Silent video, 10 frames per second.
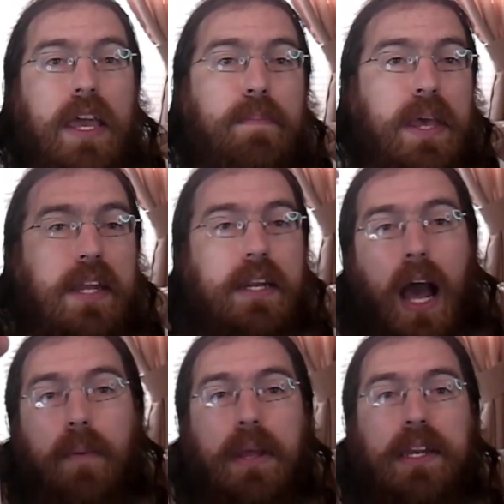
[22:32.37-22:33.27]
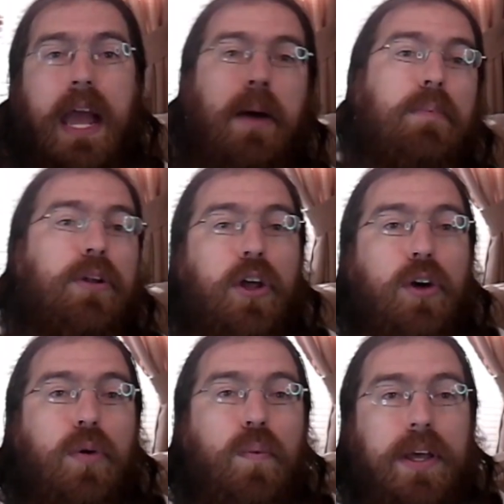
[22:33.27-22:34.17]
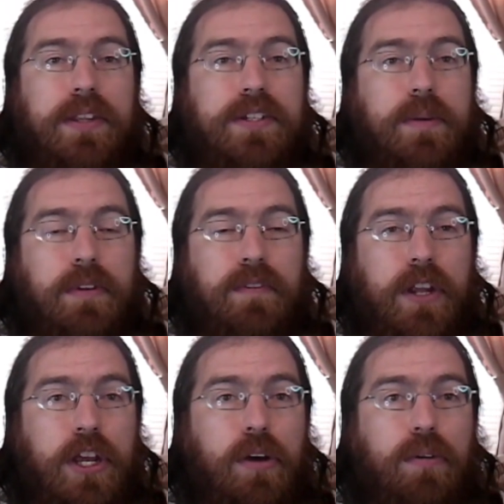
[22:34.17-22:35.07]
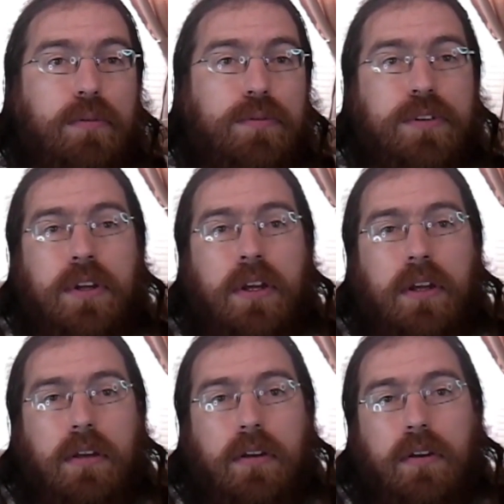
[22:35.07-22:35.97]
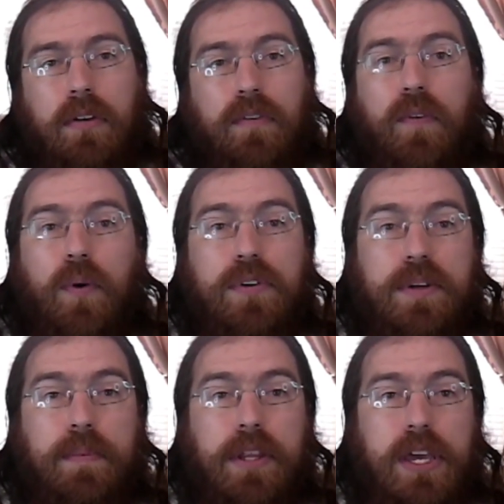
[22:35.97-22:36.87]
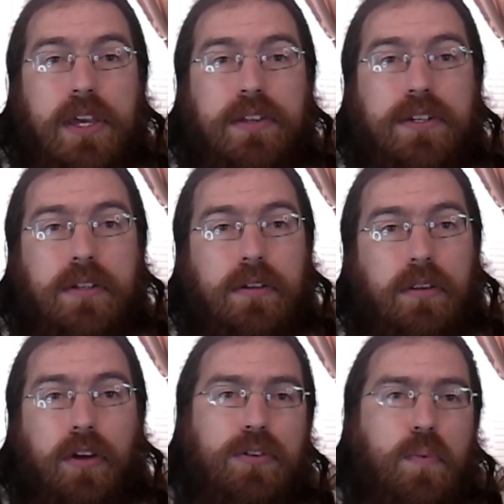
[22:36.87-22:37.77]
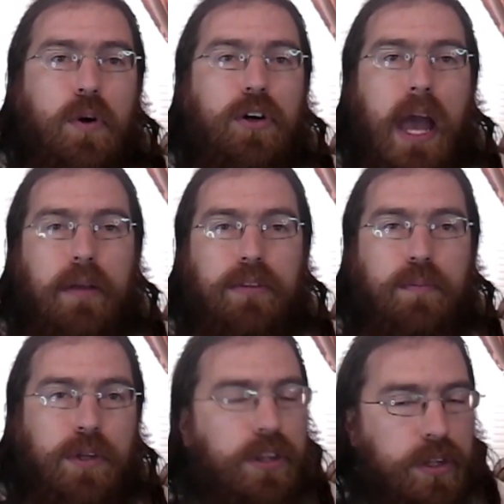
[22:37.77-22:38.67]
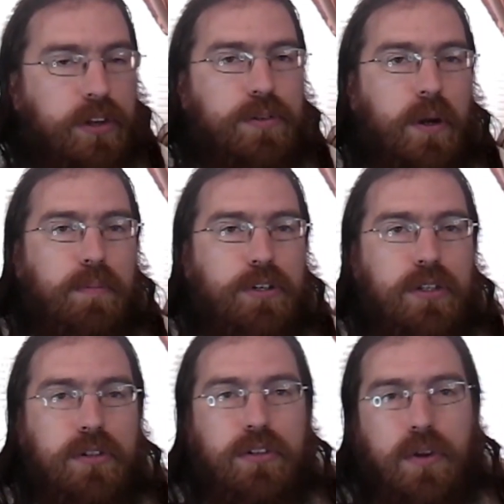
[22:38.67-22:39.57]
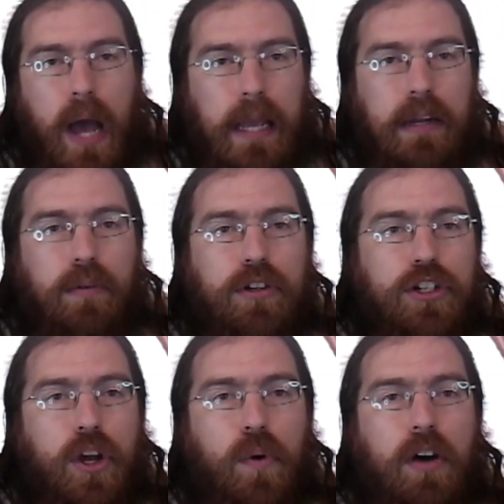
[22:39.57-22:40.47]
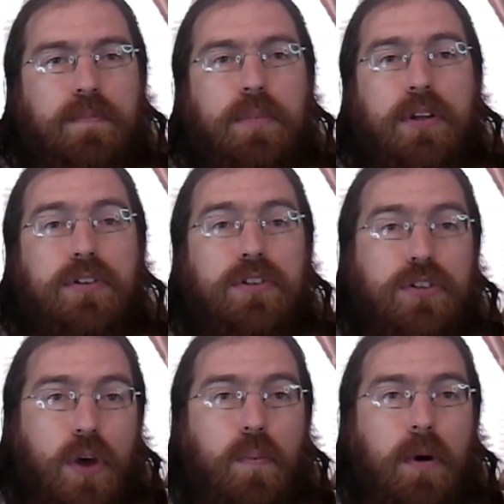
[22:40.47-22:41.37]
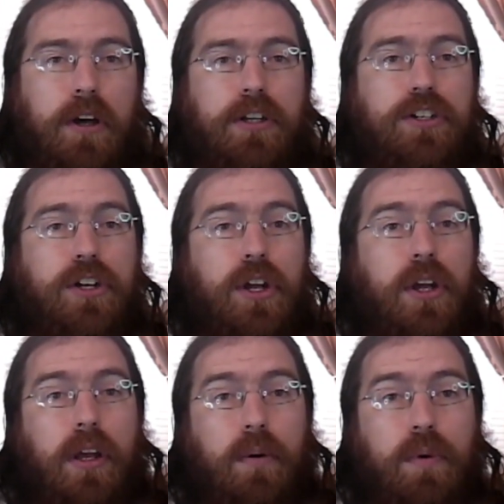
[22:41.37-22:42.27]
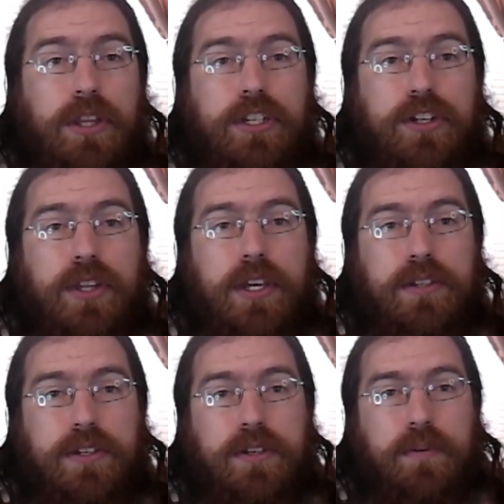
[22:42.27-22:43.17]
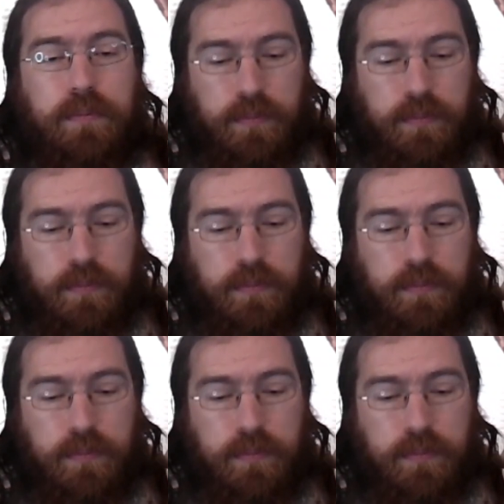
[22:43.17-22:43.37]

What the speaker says: pinned comment down below with some of the videos. For some of these, there's a word count with the description, so I can only show off but so much with each of these.